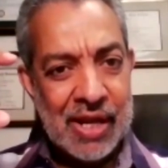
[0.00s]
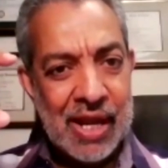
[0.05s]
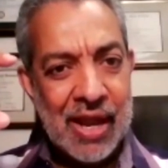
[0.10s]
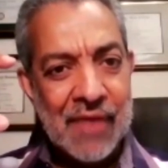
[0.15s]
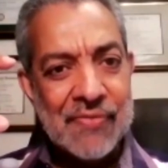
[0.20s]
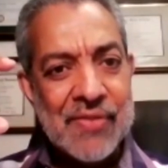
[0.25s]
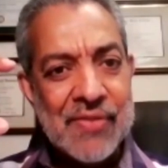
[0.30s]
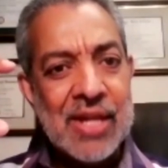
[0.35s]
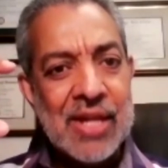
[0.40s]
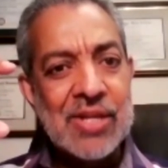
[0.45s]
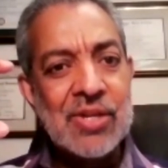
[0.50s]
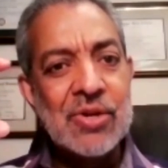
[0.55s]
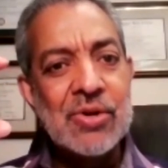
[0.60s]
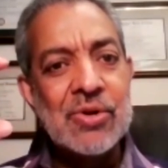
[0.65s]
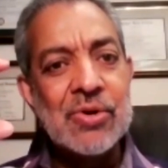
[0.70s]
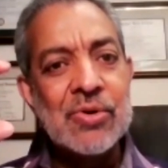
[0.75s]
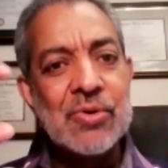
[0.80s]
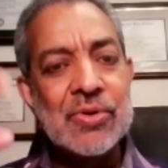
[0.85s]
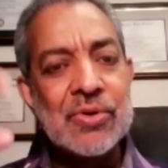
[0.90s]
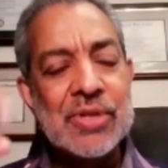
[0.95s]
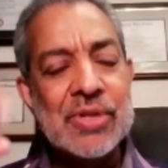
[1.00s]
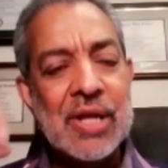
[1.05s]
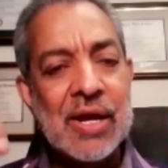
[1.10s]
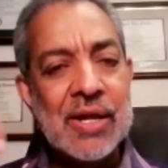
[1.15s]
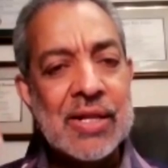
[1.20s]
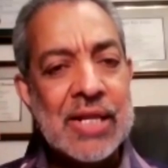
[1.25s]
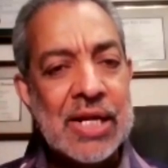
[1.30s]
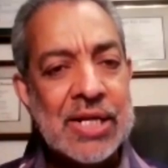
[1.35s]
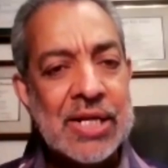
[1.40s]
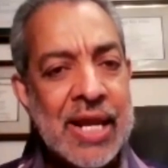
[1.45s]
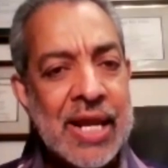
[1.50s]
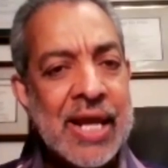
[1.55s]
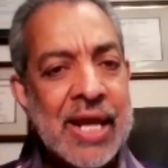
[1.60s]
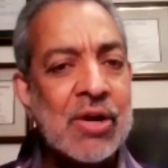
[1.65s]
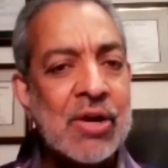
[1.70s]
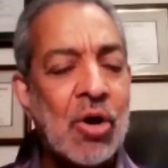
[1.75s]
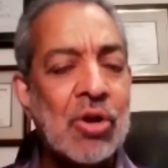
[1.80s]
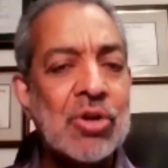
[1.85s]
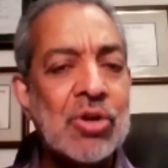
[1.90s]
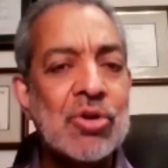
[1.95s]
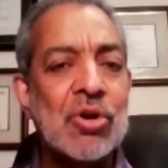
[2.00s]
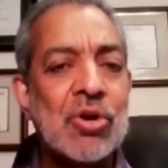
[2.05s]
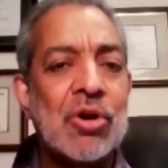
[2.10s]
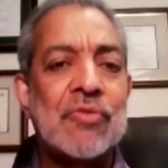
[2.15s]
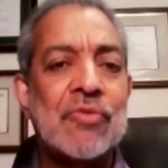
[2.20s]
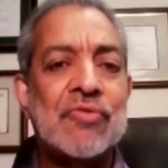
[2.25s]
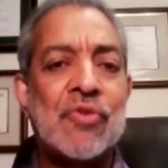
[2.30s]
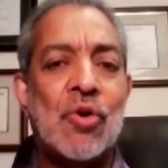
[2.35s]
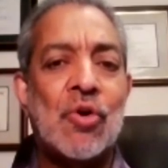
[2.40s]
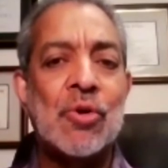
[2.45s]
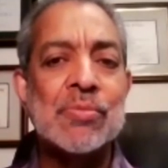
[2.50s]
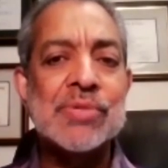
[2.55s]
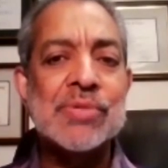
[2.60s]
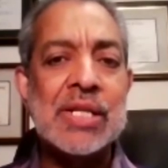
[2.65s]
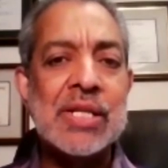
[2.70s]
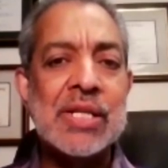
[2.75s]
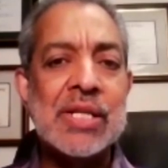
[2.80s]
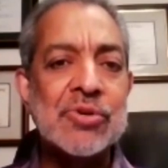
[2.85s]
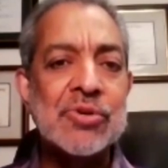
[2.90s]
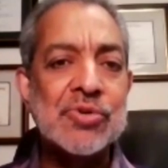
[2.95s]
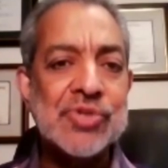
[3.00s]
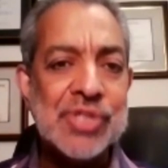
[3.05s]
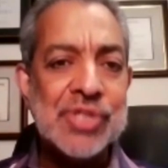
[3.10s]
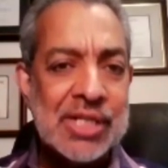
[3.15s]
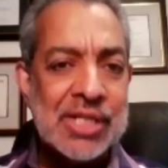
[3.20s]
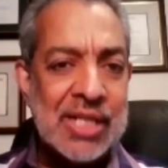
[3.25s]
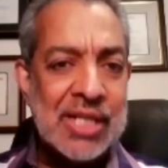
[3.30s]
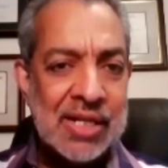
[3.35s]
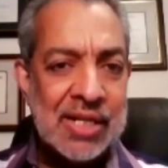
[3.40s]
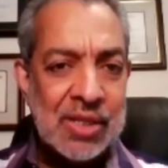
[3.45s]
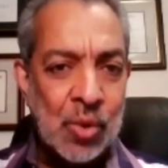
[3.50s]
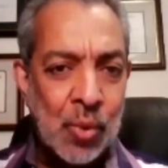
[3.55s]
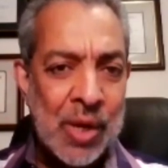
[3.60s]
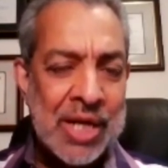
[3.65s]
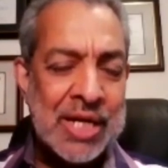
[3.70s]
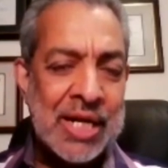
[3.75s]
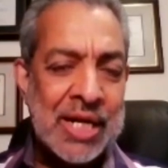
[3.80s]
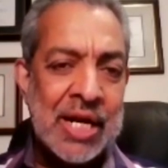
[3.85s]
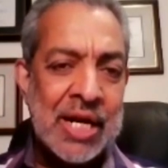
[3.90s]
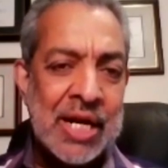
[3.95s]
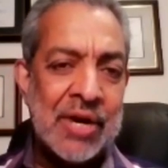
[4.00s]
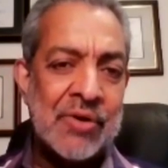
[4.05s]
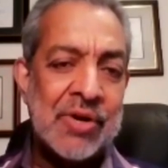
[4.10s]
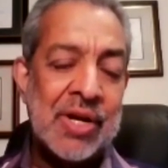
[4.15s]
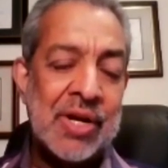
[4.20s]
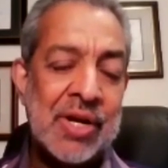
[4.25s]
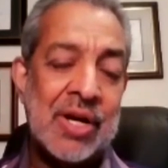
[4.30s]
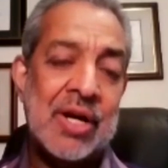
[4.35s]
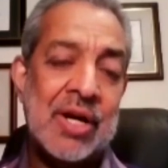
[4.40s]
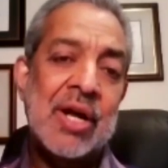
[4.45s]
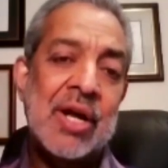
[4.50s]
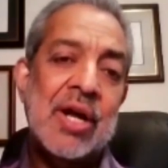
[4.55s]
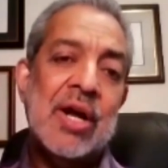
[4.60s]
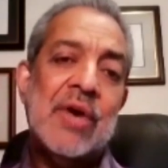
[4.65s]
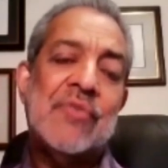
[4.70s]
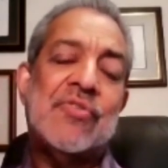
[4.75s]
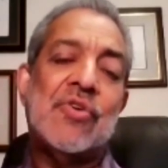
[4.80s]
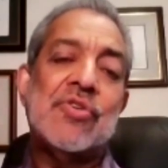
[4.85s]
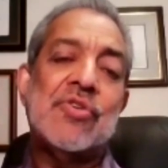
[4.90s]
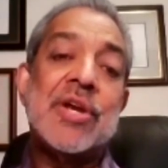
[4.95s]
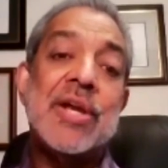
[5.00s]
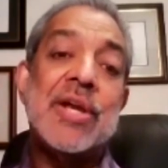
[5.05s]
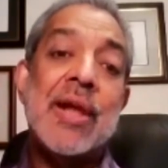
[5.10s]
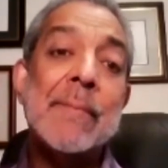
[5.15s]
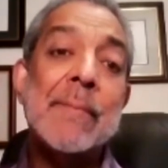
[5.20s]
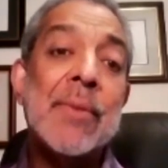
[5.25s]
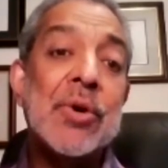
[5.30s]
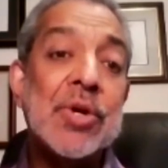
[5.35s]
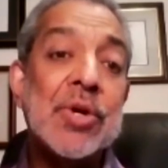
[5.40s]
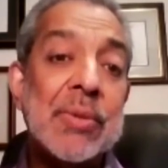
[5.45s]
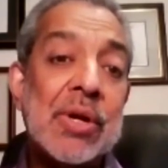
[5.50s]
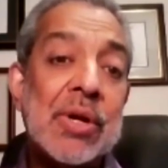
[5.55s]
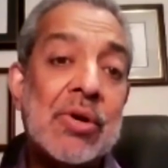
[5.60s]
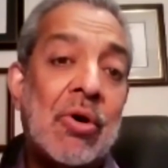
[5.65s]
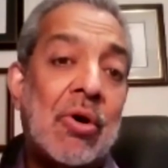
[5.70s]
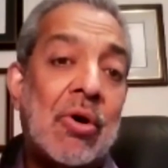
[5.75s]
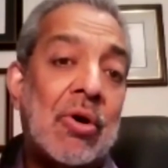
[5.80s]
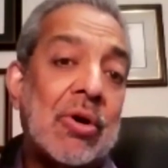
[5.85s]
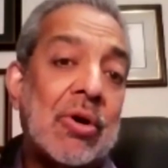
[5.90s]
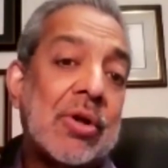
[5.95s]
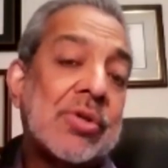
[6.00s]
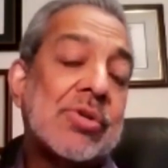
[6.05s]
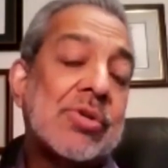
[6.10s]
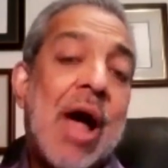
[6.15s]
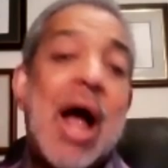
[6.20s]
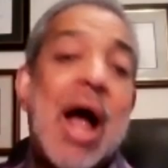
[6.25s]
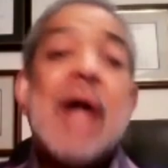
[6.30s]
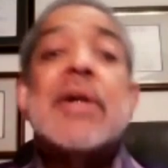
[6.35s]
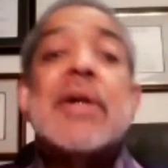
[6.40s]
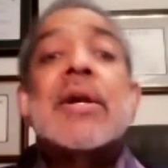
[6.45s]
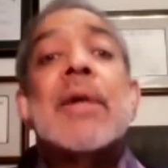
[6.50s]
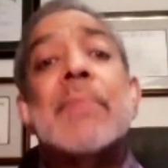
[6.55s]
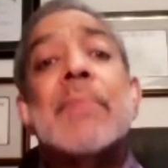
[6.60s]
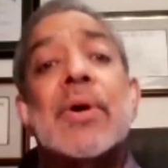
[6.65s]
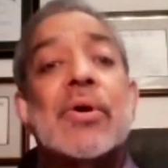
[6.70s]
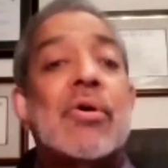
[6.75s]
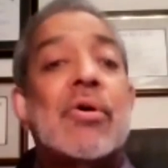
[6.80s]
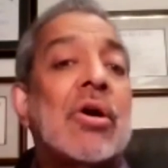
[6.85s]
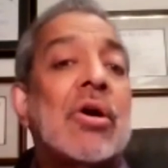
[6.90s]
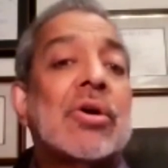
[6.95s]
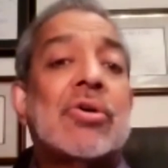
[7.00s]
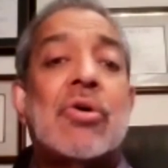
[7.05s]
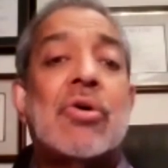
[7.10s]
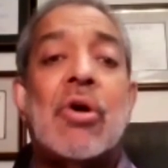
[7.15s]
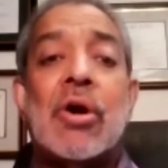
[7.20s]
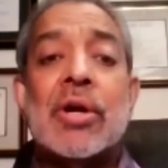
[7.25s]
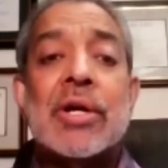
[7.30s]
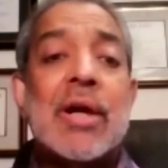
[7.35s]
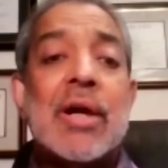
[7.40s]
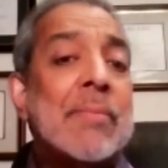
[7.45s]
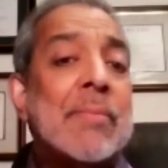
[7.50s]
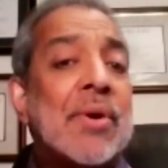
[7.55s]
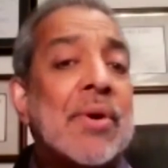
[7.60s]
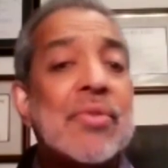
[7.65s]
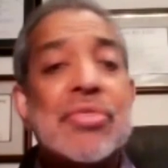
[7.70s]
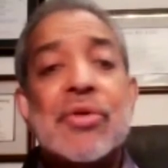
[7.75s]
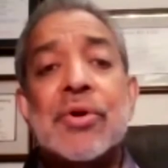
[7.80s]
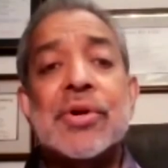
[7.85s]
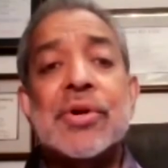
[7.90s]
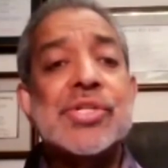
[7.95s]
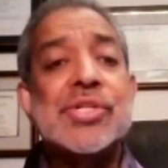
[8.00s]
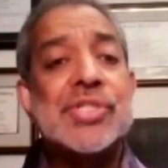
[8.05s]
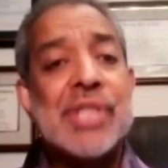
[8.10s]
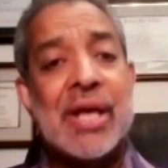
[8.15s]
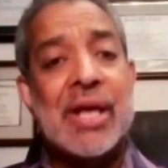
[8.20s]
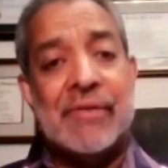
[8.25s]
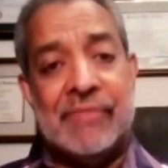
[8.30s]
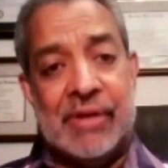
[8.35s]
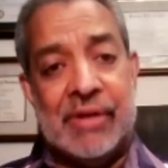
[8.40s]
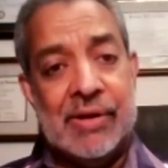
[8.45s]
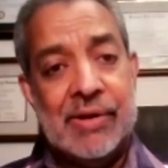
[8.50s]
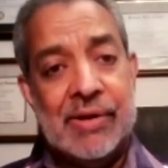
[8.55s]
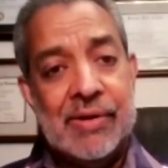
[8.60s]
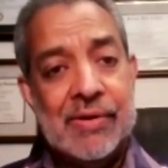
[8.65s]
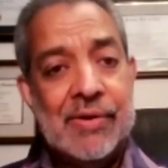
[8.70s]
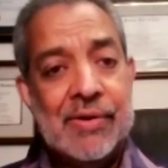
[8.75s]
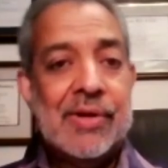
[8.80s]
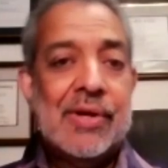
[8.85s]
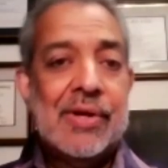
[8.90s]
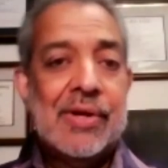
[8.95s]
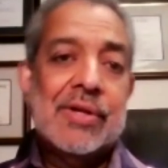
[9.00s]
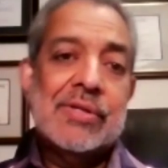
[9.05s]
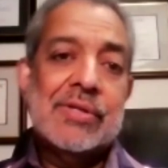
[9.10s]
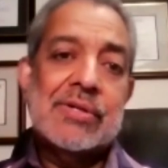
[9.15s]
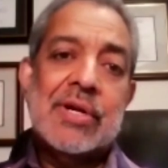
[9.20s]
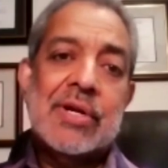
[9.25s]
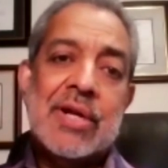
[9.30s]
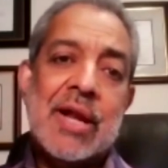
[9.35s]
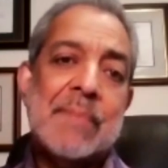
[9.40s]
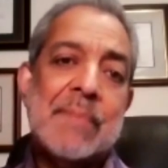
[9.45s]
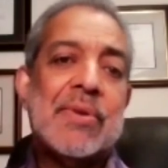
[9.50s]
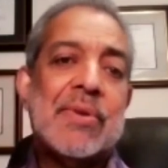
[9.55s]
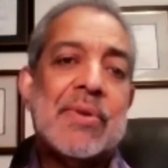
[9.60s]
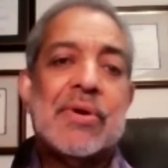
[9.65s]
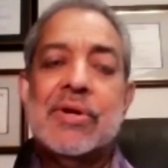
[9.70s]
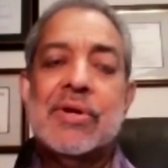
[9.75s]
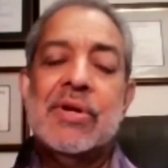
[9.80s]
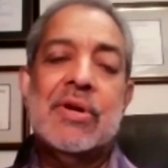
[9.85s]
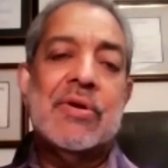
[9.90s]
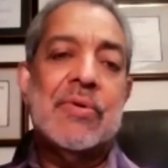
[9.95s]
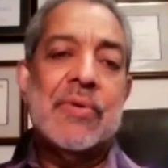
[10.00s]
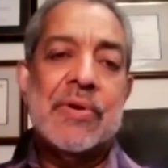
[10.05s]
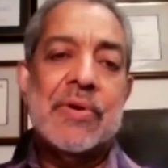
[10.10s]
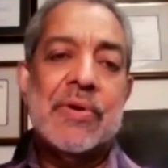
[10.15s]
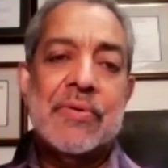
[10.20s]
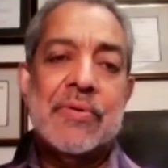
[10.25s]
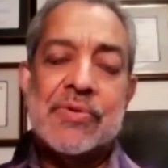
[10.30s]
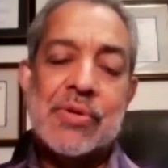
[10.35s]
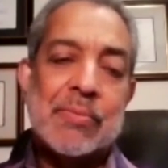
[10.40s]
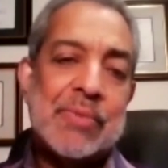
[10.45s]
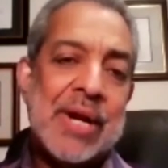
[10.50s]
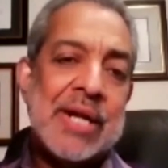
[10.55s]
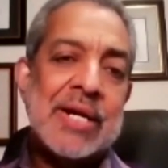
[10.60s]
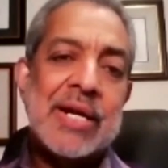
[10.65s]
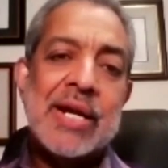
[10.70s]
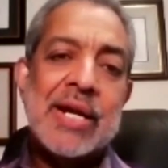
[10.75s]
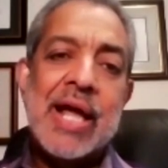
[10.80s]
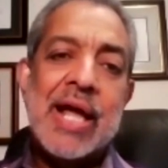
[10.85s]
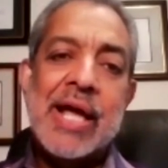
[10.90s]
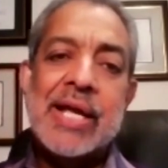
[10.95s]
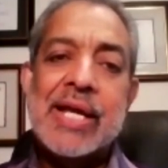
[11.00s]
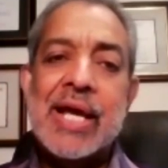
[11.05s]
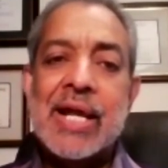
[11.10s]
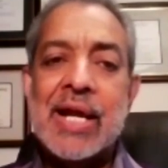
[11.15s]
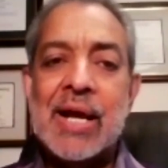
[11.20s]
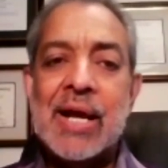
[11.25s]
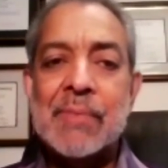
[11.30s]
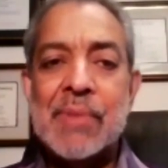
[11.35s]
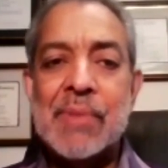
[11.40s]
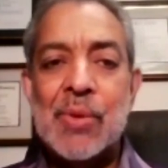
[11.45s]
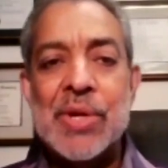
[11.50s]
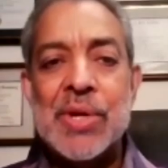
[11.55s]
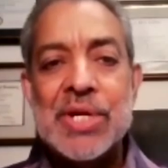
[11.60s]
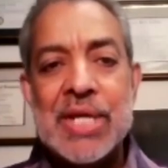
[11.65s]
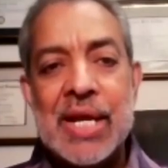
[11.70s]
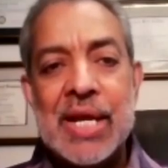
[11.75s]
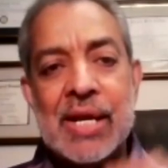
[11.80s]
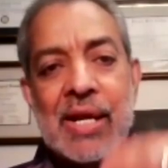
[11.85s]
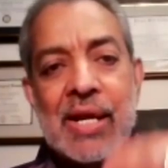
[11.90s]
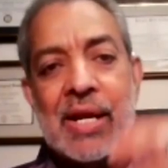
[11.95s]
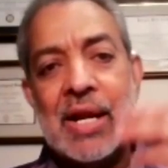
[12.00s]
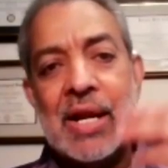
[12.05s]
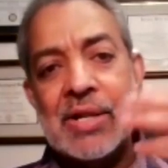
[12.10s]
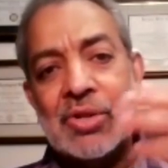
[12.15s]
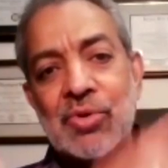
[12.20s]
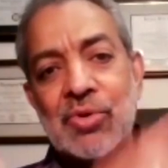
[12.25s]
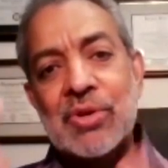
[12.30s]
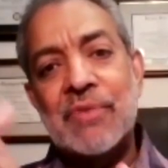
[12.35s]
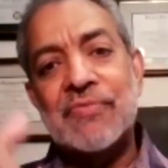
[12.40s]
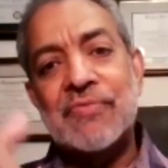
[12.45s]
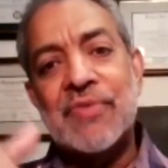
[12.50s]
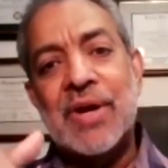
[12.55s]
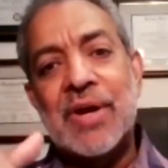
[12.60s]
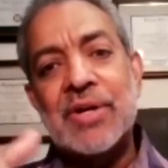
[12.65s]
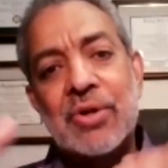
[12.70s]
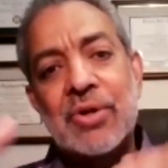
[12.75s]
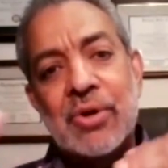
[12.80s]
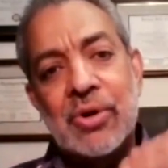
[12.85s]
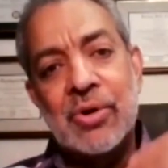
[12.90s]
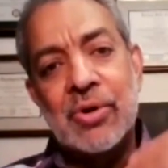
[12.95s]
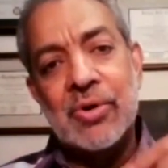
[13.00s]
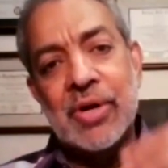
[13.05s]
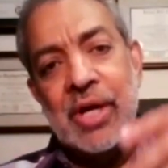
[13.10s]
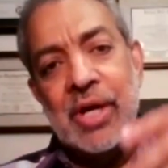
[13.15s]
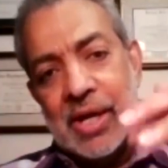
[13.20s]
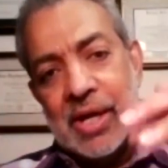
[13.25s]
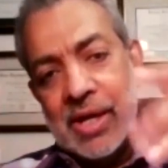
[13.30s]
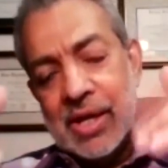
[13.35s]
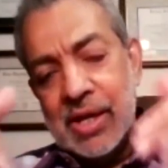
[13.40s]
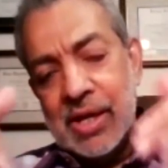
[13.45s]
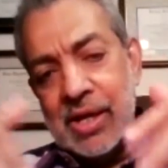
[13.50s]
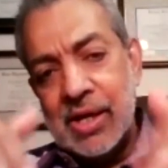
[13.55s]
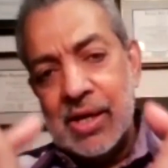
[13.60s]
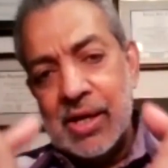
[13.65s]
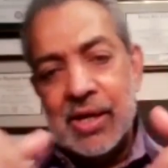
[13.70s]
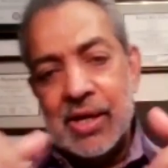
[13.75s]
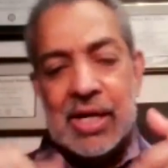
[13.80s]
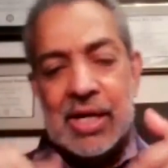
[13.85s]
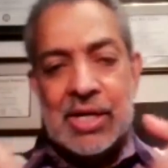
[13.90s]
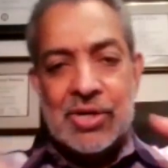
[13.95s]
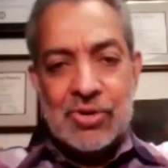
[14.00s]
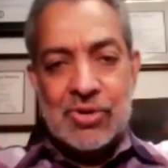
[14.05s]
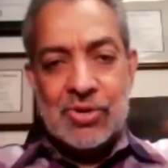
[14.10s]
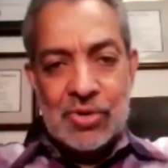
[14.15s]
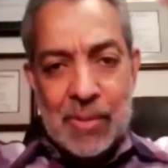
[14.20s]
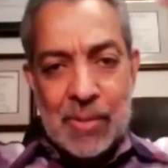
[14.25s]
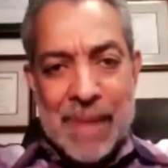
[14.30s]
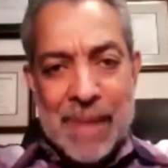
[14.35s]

And then they take all your forms, and then you sit there in the waiting area for your number to be called. So our number got called, number 37. So Brenda and I get up and we take in through the front door into the